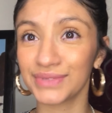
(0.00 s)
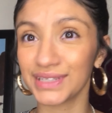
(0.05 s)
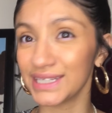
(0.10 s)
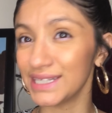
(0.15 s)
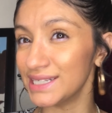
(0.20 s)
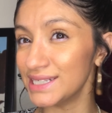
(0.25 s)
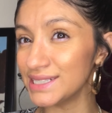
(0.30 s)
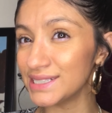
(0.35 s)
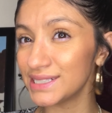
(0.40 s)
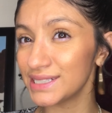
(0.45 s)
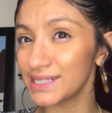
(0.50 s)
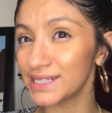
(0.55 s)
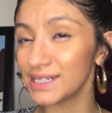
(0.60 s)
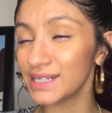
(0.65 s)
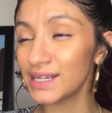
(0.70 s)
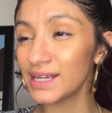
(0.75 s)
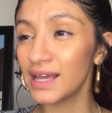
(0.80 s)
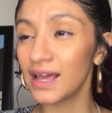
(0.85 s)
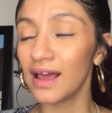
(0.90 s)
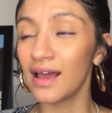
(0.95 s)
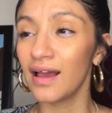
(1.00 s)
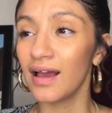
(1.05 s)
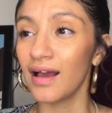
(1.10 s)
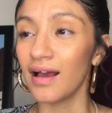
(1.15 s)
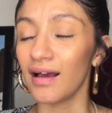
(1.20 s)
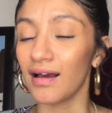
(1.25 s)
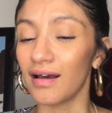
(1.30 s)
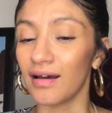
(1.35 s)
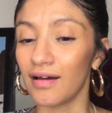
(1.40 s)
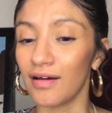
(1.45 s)
easy.
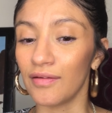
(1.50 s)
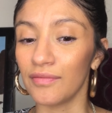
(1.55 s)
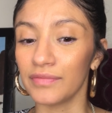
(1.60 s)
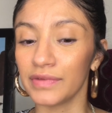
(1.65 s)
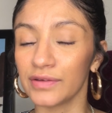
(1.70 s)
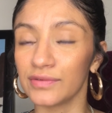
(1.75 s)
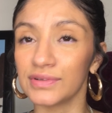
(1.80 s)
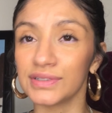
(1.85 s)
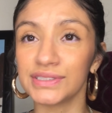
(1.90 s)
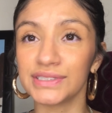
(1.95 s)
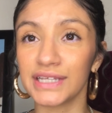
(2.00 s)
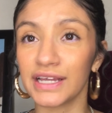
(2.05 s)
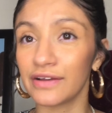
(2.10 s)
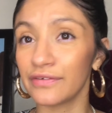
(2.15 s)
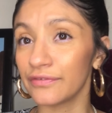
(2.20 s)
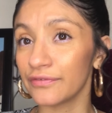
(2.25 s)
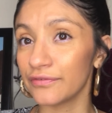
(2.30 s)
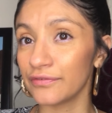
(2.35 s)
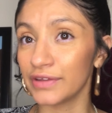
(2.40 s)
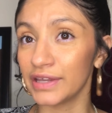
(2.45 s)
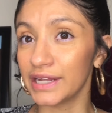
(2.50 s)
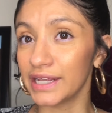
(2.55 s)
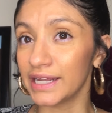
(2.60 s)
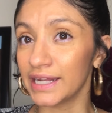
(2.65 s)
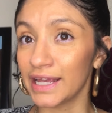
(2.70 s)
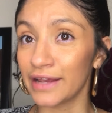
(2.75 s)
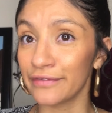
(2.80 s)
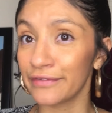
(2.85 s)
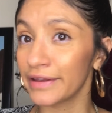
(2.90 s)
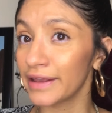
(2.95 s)
It was feeding
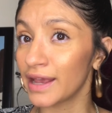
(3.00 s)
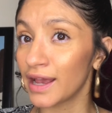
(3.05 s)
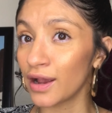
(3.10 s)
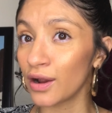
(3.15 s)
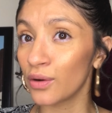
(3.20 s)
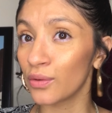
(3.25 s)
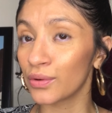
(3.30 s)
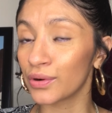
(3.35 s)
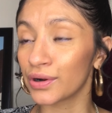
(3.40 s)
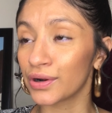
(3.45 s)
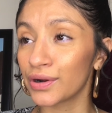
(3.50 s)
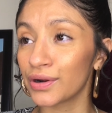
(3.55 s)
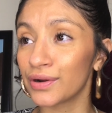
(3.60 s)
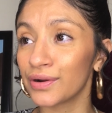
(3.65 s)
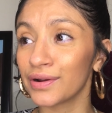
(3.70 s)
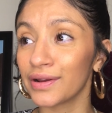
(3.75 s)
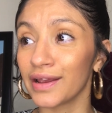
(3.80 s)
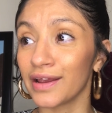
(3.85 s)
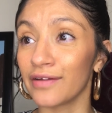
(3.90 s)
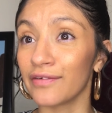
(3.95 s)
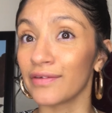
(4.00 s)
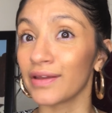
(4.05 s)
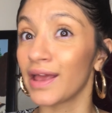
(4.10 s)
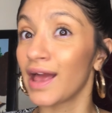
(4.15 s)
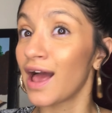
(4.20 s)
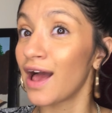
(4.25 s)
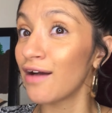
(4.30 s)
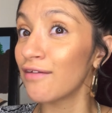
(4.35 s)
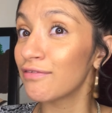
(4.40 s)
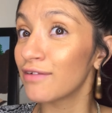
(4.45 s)
every hour, every
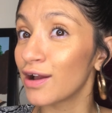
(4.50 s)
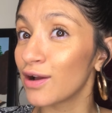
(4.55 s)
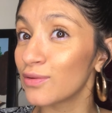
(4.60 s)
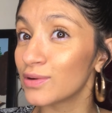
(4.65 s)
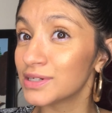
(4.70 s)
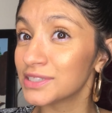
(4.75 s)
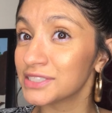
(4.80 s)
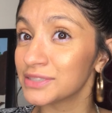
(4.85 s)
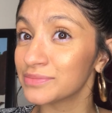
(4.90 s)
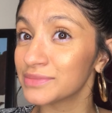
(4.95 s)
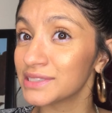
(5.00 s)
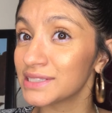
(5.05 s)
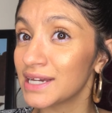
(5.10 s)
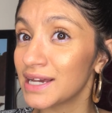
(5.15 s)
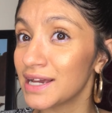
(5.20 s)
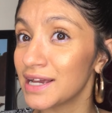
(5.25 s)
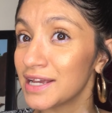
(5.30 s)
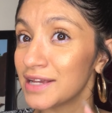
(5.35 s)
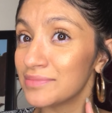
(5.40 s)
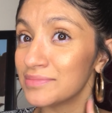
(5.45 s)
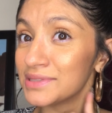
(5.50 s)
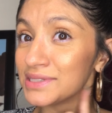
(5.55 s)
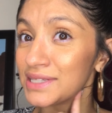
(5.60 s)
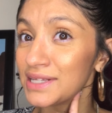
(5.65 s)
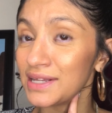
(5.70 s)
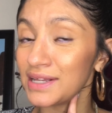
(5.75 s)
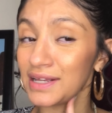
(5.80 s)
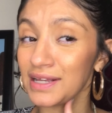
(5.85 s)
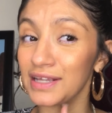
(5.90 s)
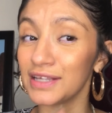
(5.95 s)
half hour sometimes.
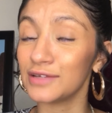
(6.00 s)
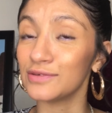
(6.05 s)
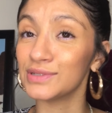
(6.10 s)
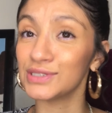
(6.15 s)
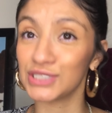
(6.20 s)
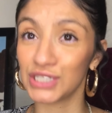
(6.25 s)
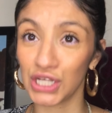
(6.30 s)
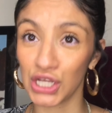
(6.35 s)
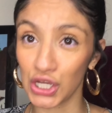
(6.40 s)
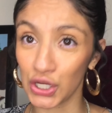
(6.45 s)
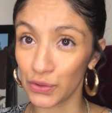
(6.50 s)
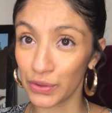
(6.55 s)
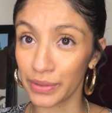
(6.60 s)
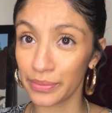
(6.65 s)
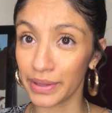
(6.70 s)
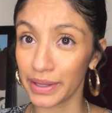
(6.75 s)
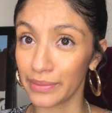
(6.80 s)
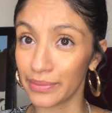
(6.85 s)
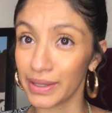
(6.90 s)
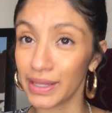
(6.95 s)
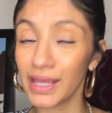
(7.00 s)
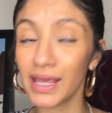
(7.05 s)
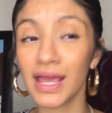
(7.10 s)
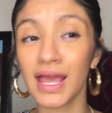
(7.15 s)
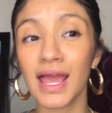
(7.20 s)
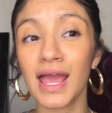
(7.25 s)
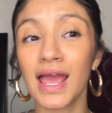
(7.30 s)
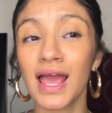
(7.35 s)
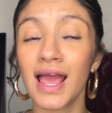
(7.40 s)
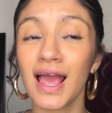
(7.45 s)
He was a hungry baby.
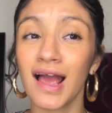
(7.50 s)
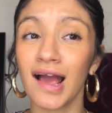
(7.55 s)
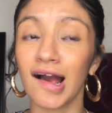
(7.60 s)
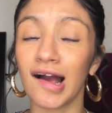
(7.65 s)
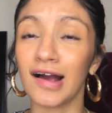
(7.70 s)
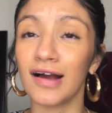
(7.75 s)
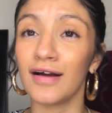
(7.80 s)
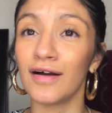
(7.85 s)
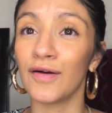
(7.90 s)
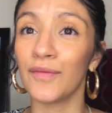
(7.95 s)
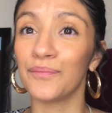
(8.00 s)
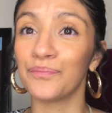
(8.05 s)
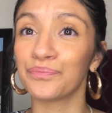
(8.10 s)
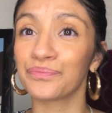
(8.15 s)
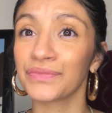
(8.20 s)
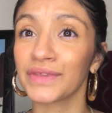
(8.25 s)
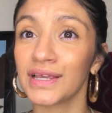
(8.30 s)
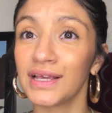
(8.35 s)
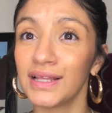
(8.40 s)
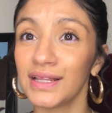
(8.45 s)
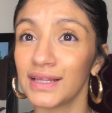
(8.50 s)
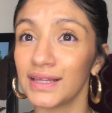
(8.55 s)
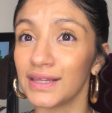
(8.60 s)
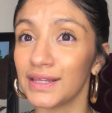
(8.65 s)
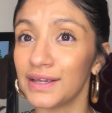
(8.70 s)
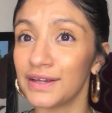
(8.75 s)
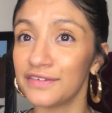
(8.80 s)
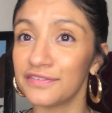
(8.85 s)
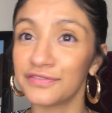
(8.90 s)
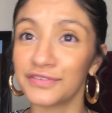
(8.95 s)

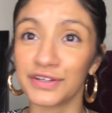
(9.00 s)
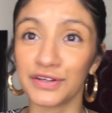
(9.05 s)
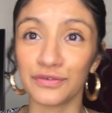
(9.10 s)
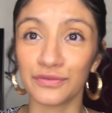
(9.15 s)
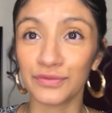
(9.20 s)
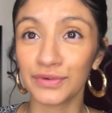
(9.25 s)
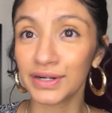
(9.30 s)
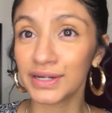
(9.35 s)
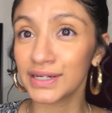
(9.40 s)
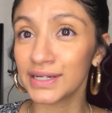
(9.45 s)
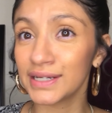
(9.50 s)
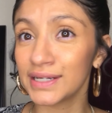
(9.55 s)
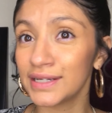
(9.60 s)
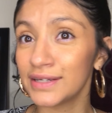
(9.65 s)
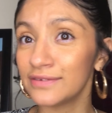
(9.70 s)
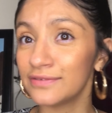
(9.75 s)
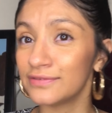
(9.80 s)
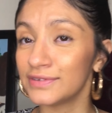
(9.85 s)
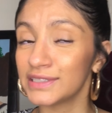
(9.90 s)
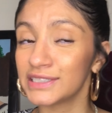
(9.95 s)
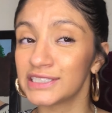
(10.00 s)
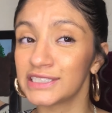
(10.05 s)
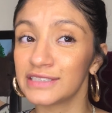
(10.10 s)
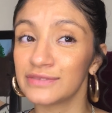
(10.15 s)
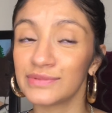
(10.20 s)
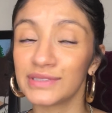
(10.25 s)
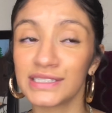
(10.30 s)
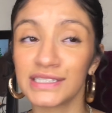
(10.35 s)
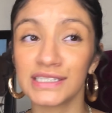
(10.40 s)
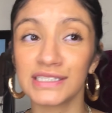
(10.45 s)
Left and right, 15
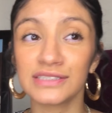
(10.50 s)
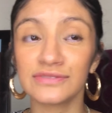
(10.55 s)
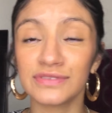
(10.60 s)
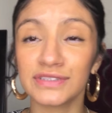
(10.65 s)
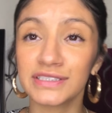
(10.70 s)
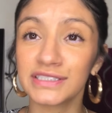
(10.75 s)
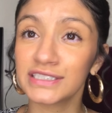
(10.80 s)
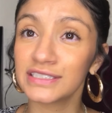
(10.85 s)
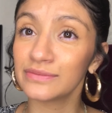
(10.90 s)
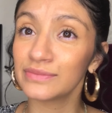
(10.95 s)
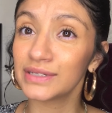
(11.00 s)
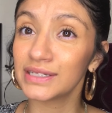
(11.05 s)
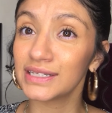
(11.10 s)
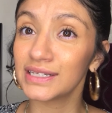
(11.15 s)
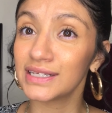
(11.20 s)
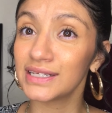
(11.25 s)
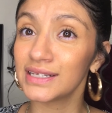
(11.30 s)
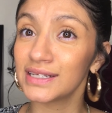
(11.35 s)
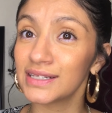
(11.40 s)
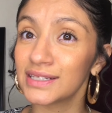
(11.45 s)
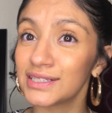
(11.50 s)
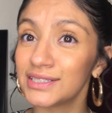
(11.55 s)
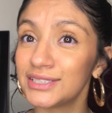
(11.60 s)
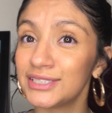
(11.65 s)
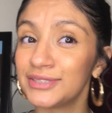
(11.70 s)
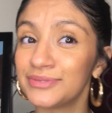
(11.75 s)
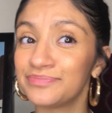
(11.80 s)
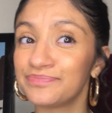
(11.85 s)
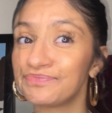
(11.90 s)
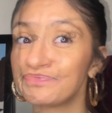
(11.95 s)
minutes, 15 minutes.
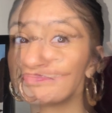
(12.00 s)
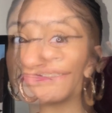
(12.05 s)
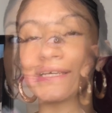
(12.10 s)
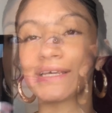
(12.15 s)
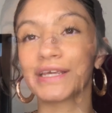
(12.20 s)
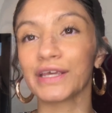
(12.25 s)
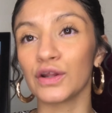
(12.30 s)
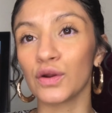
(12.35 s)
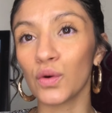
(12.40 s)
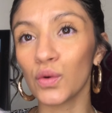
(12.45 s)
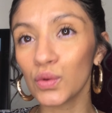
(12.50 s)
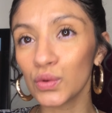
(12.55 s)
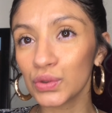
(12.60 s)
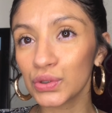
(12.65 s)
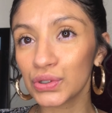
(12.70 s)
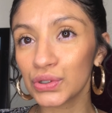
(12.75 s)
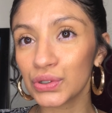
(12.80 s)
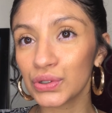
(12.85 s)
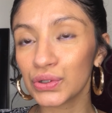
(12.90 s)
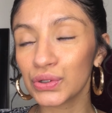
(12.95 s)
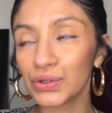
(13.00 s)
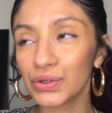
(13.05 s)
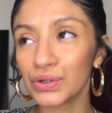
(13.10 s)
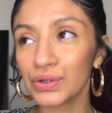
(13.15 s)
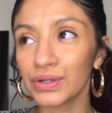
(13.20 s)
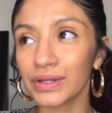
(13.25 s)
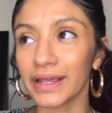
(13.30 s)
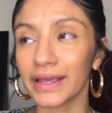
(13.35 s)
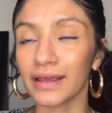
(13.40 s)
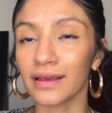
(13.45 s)
As they get older,
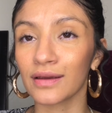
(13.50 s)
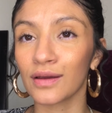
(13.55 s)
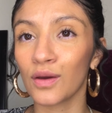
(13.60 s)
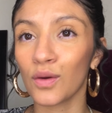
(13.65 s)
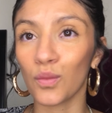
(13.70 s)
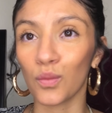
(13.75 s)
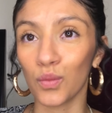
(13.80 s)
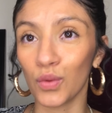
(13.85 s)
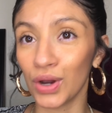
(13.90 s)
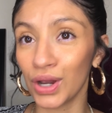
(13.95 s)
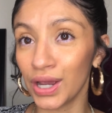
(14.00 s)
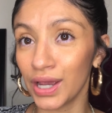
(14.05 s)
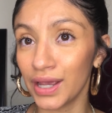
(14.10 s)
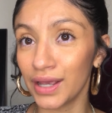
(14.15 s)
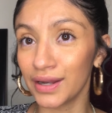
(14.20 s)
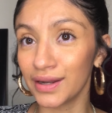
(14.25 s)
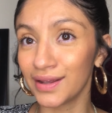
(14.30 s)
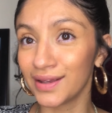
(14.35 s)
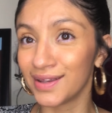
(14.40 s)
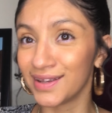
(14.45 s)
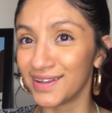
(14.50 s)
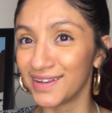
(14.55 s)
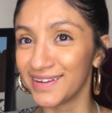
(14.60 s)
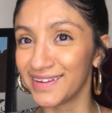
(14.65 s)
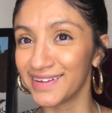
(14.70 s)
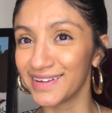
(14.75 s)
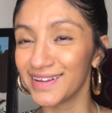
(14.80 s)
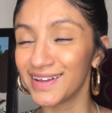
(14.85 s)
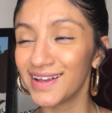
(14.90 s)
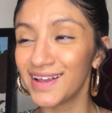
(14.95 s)
like one,
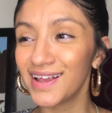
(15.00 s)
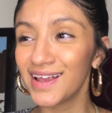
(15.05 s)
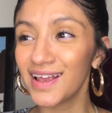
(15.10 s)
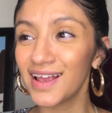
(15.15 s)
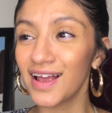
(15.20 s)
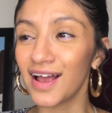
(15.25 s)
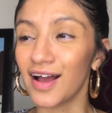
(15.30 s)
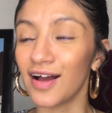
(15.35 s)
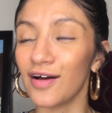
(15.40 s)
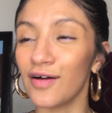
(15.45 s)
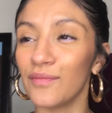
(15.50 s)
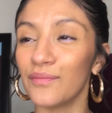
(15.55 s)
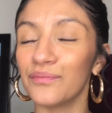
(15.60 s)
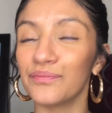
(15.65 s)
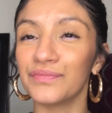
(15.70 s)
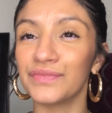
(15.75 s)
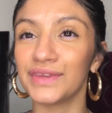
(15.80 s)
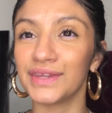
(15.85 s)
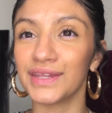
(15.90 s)
I